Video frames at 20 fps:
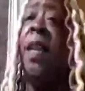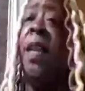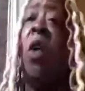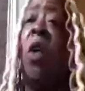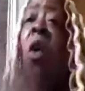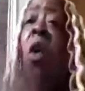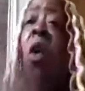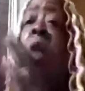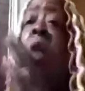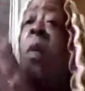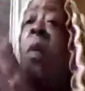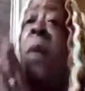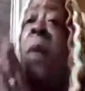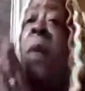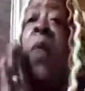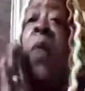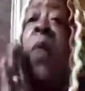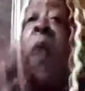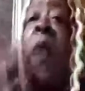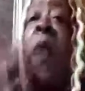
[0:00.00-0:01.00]
all will
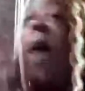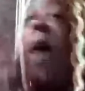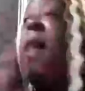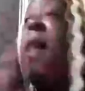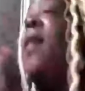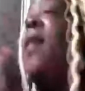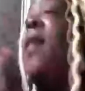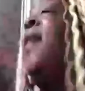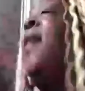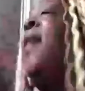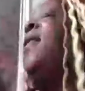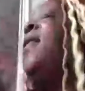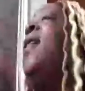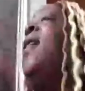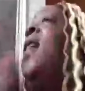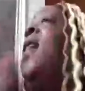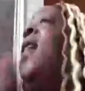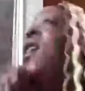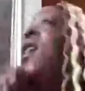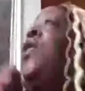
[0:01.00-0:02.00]
be well, and
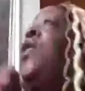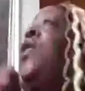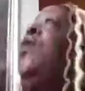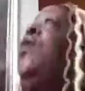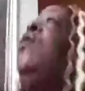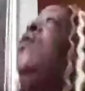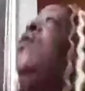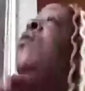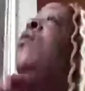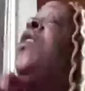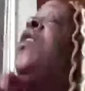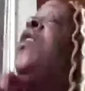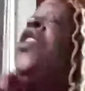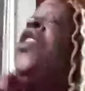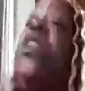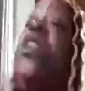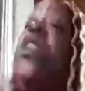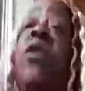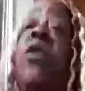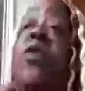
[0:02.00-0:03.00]
the
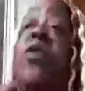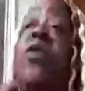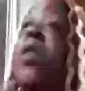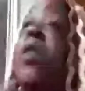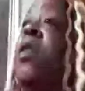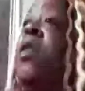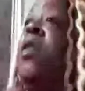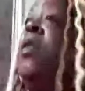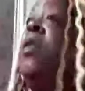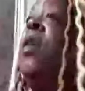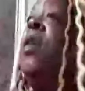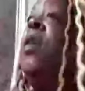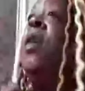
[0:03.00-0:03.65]
children,